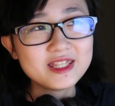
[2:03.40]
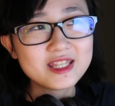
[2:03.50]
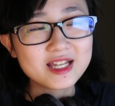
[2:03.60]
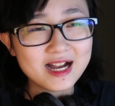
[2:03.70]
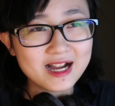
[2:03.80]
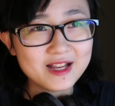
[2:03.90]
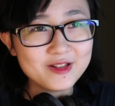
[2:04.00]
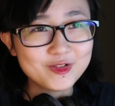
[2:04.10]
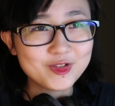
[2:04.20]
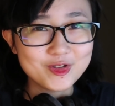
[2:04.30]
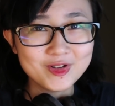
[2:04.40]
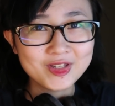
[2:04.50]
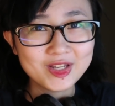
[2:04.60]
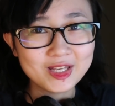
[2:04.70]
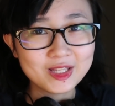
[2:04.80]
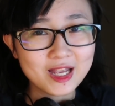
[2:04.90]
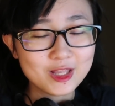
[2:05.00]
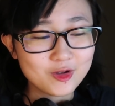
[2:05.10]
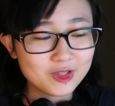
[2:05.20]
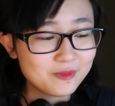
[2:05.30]
the guy, do not chase the
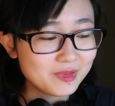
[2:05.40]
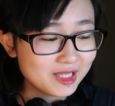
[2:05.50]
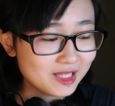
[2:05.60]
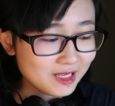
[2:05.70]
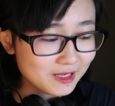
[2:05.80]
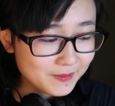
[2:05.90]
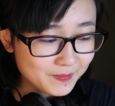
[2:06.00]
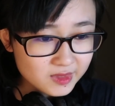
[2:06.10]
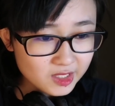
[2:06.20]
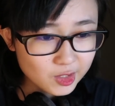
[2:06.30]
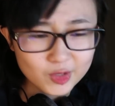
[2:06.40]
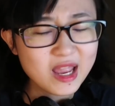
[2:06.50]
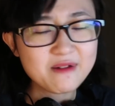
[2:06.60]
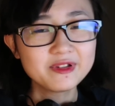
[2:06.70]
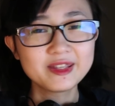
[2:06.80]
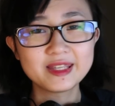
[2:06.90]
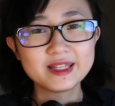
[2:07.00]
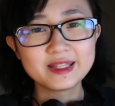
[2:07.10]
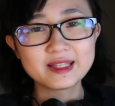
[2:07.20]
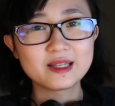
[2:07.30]
head doctor. But then like, you know, ever
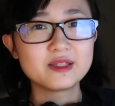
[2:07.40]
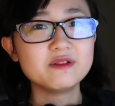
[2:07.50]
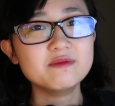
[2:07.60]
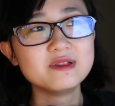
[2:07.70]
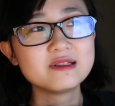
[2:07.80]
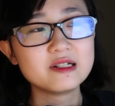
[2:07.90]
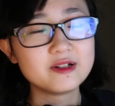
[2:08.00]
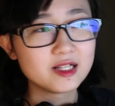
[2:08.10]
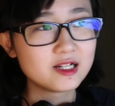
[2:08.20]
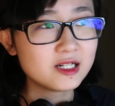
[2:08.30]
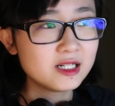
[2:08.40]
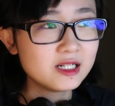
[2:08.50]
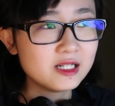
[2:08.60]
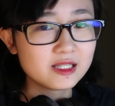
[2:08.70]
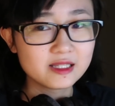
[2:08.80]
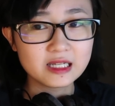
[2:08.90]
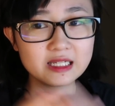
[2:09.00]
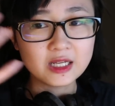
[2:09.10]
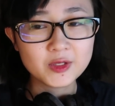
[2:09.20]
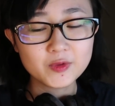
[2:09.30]
since like the Urban Gorilla, like
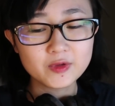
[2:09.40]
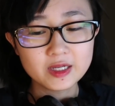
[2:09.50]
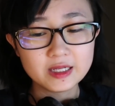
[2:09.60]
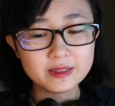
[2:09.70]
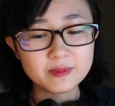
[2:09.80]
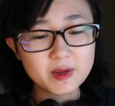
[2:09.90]
Yasuo and